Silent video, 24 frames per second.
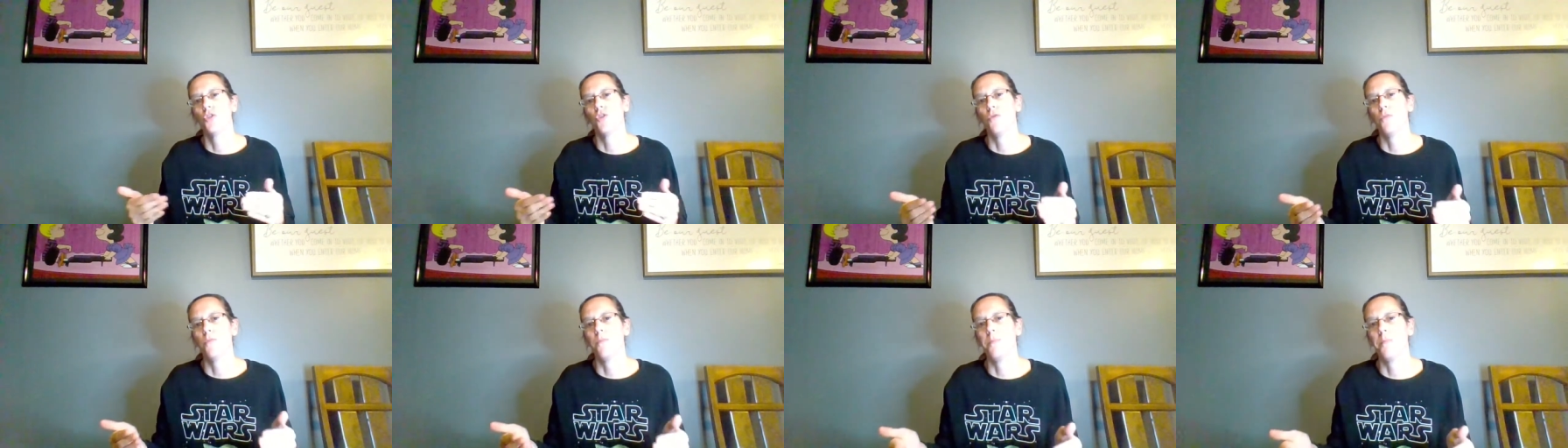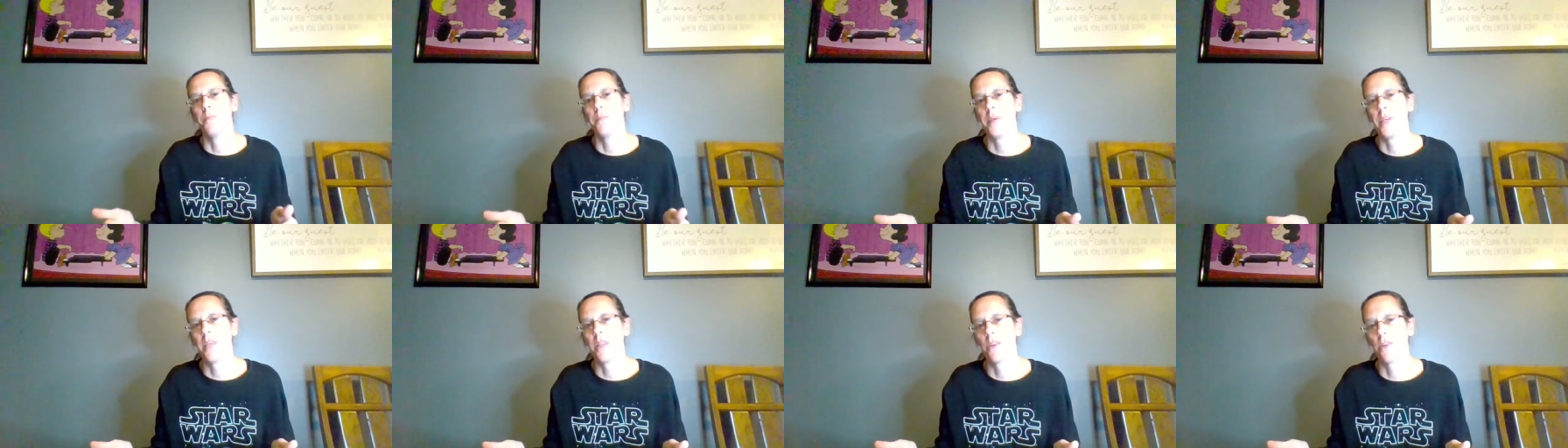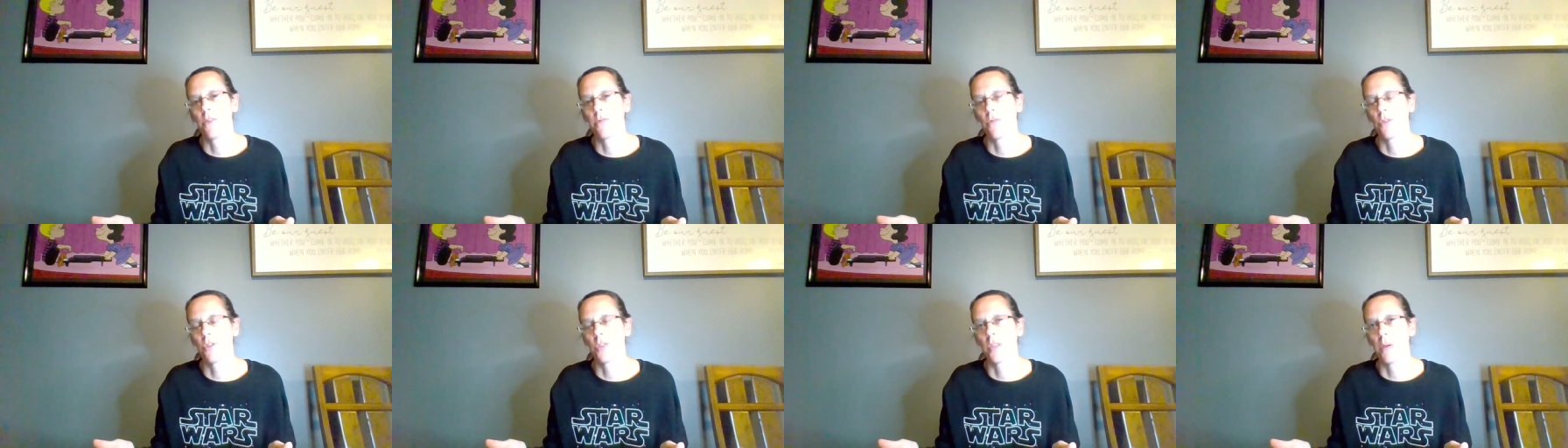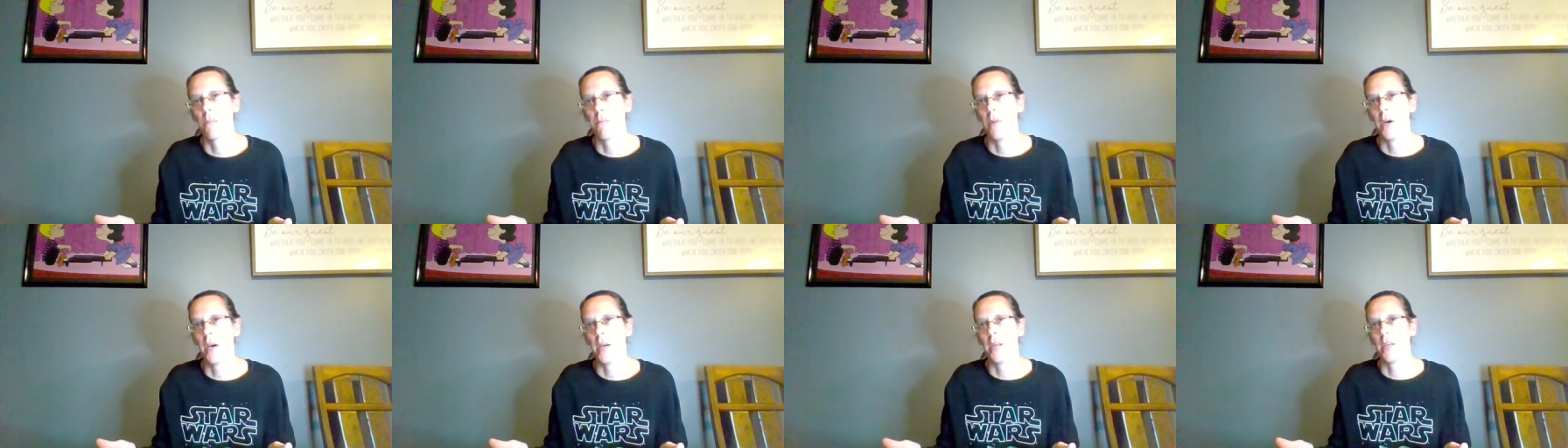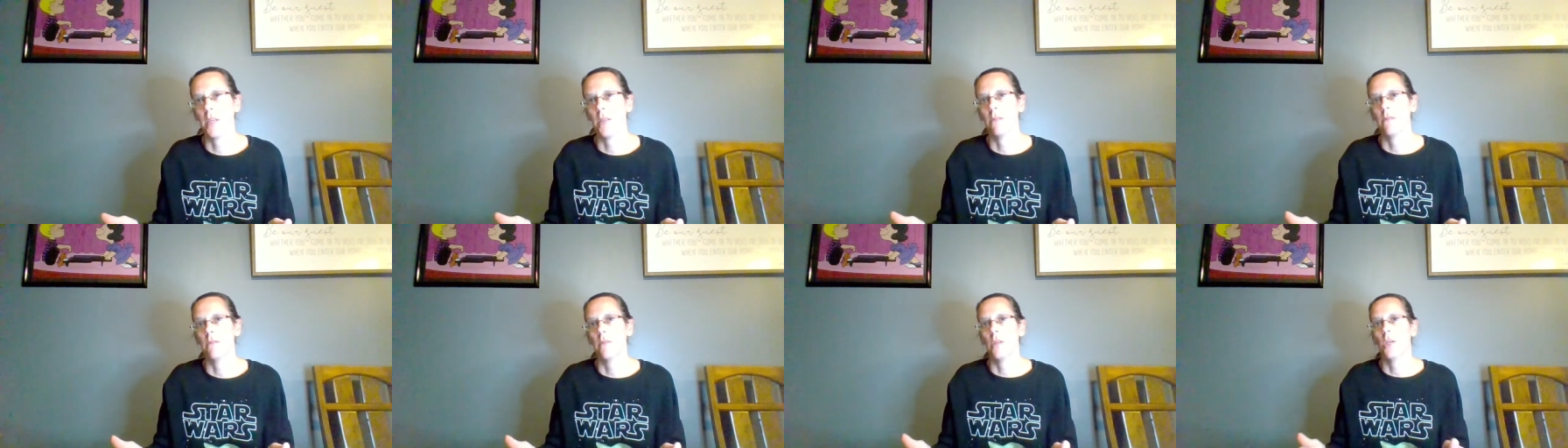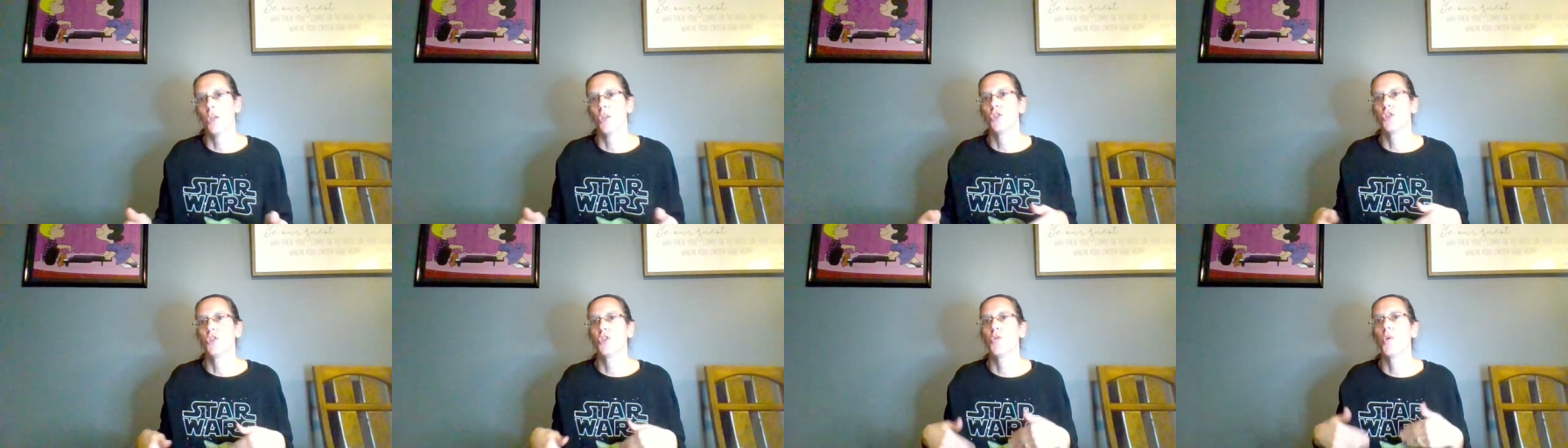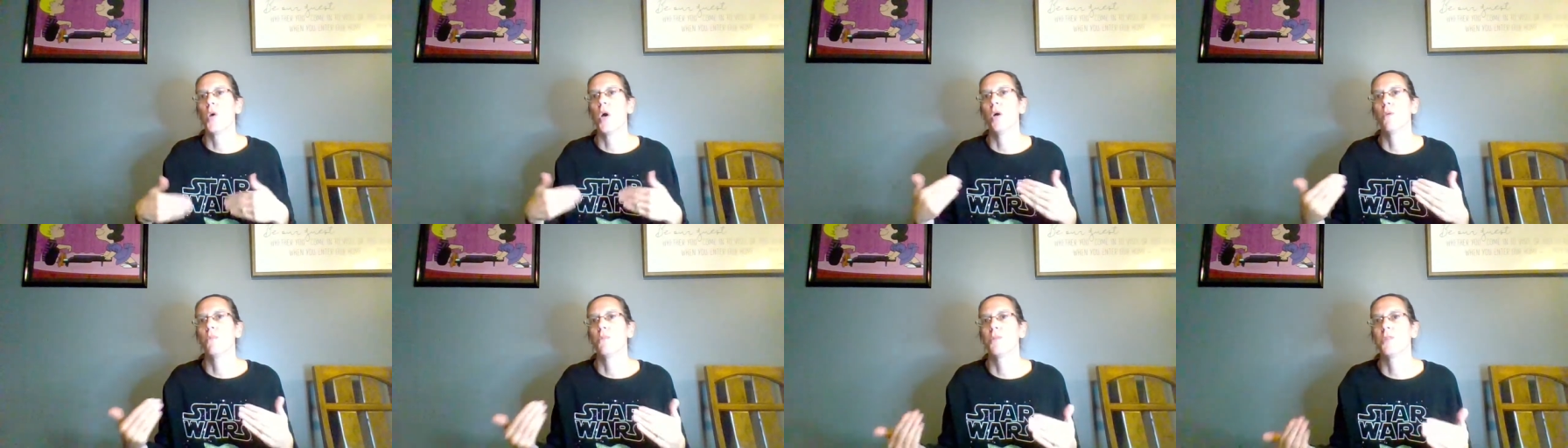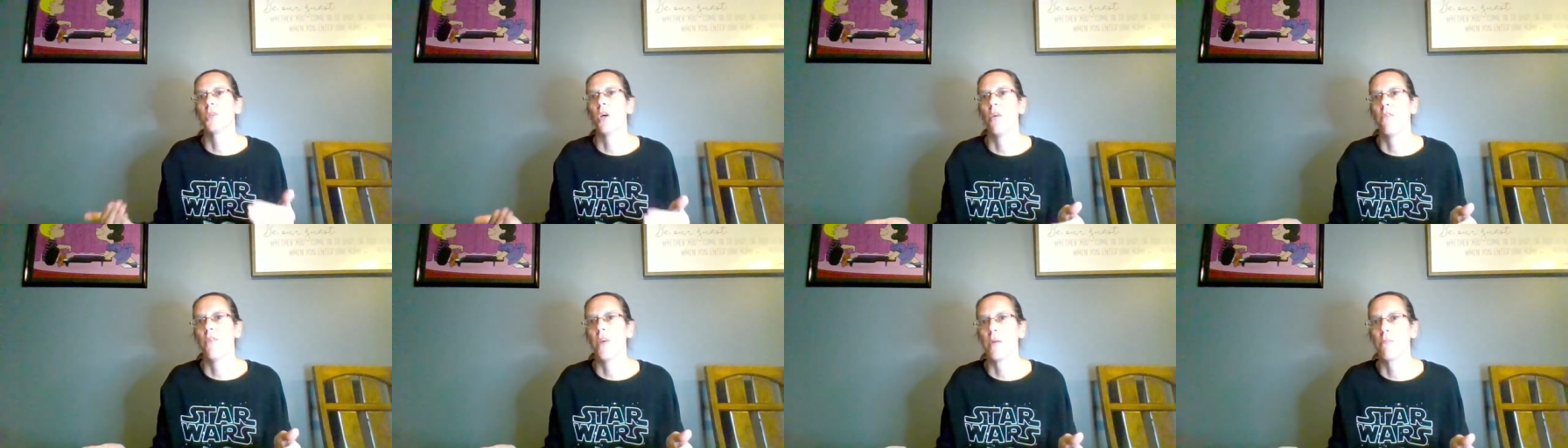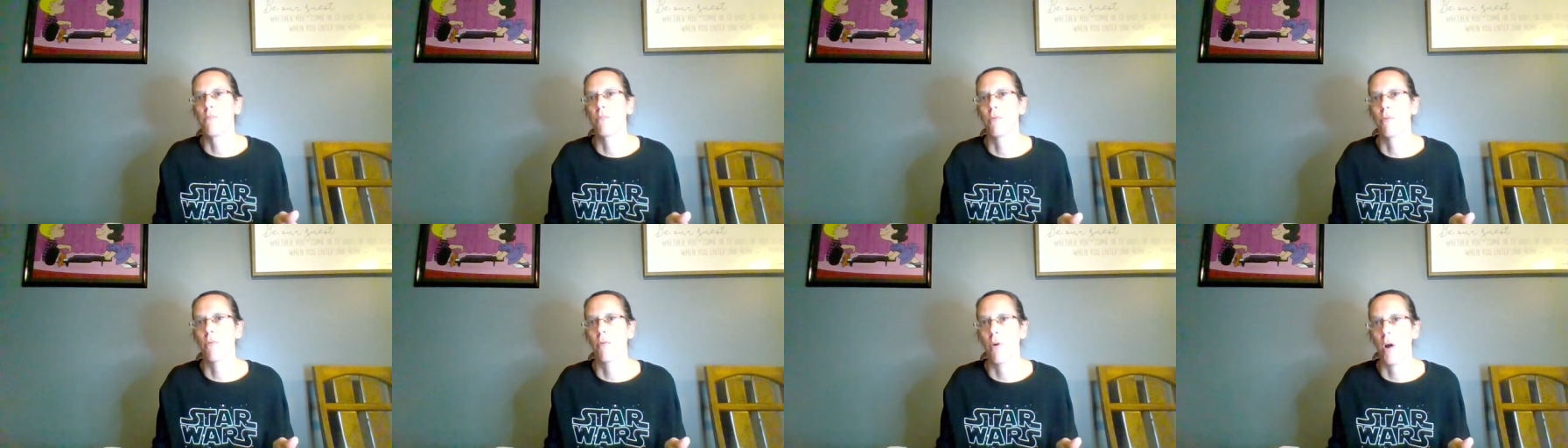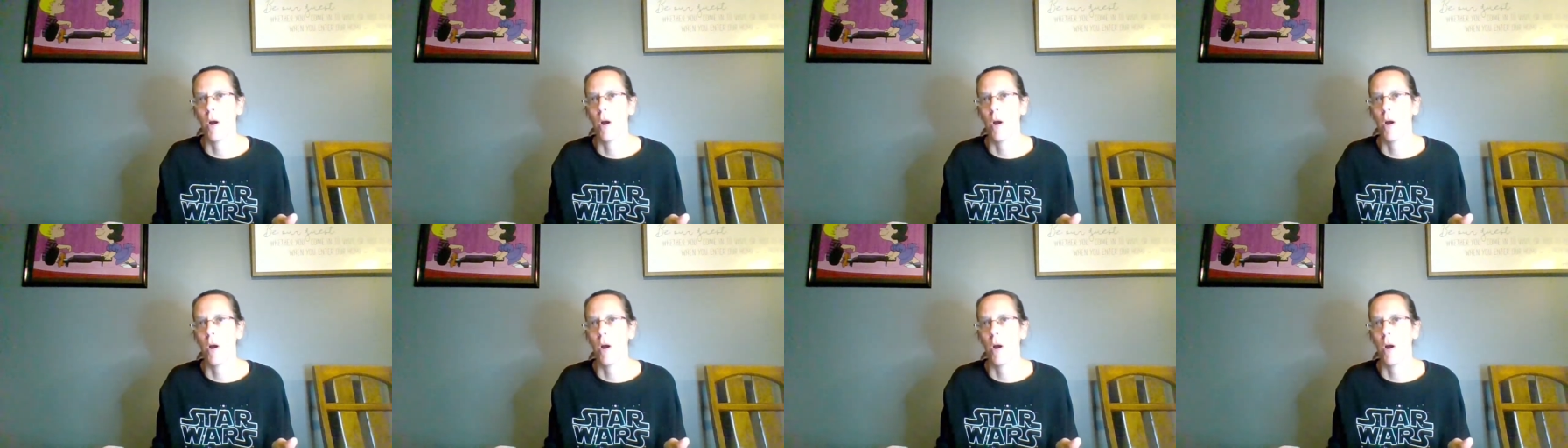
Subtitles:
to be there for somebody, to help solve a